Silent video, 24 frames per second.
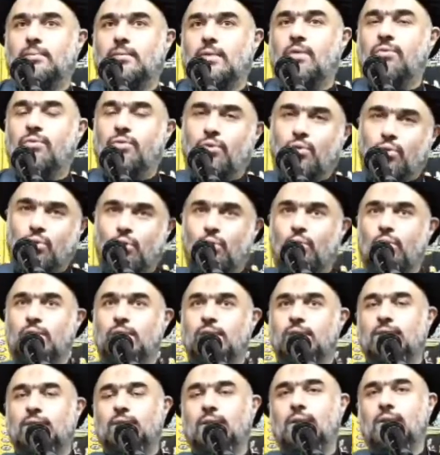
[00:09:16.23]
Of
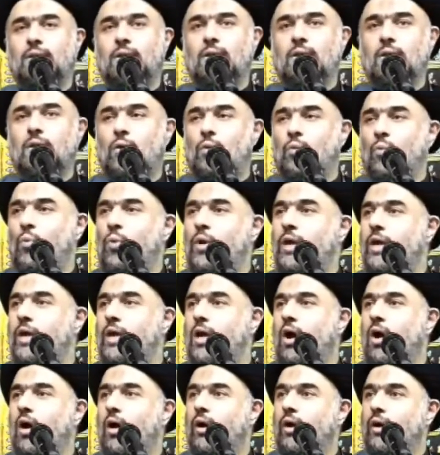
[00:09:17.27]
course, we
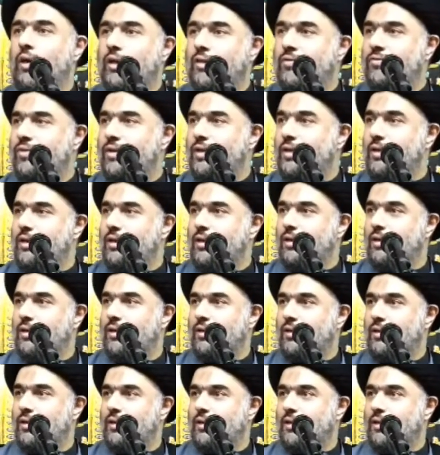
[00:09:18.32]
are
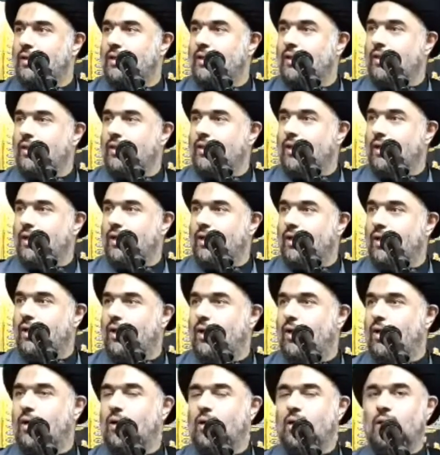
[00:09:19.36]
living in the
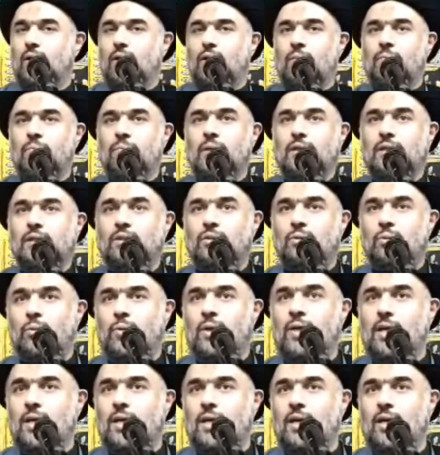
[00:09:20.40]
era
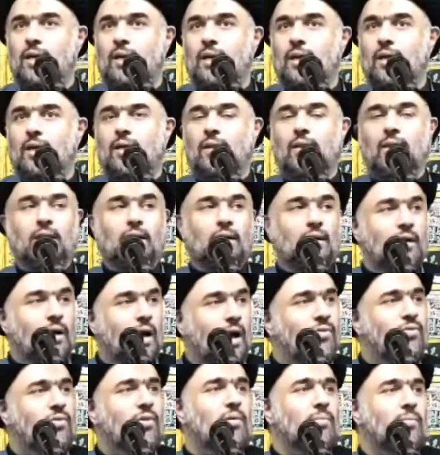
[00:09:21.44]
between the
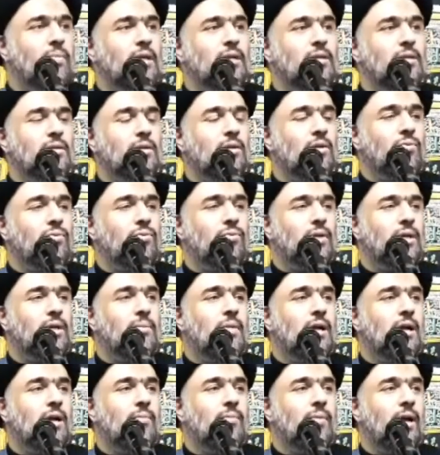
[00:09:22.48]
government of
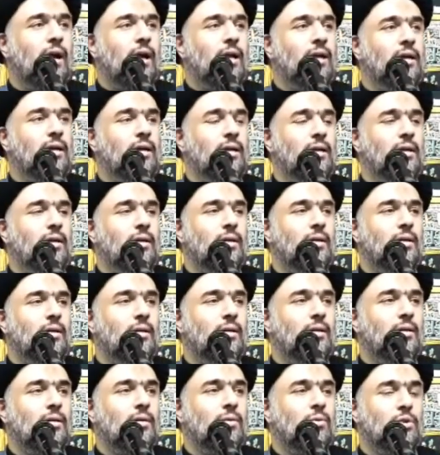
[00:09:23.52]
Imam Ali,
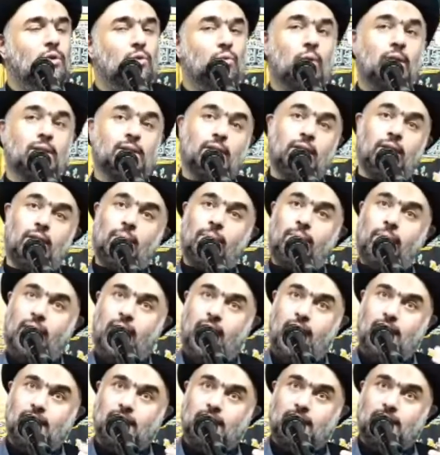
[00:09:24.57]
which was in the
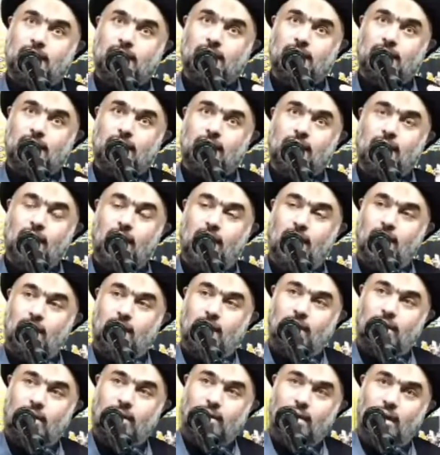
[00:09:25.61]
past, and
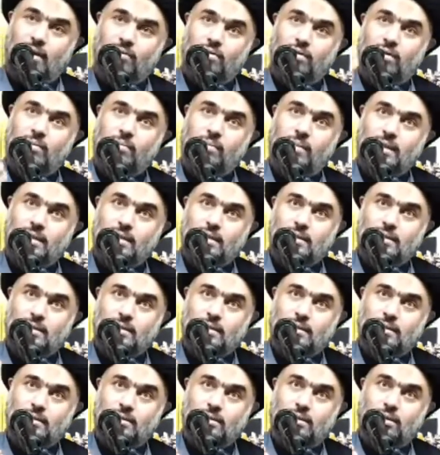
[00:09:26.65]
the
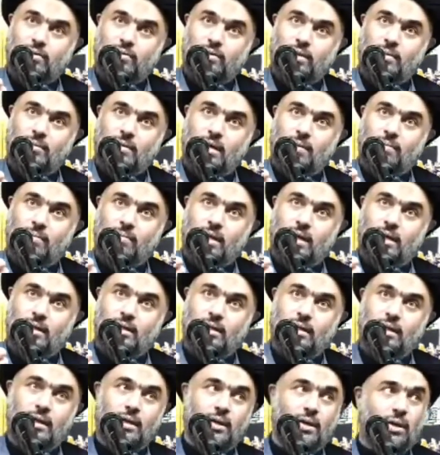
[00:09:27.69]
government of Imam
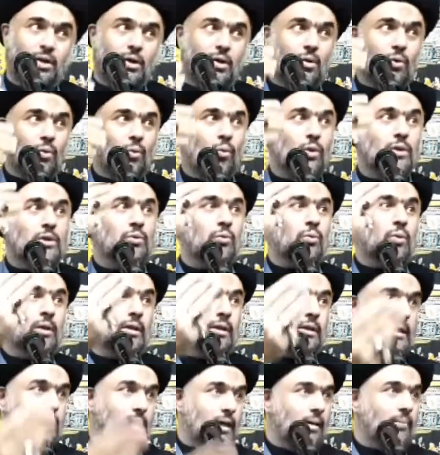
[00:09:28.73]
Mahdi, which
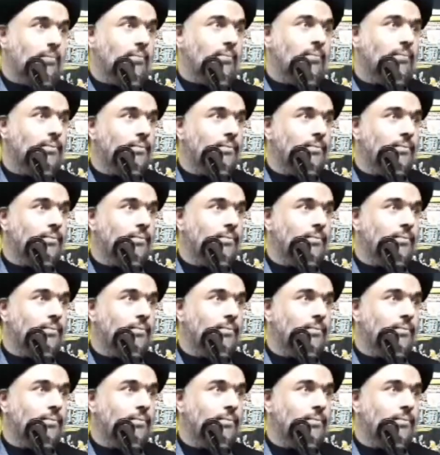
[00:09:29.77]
will come.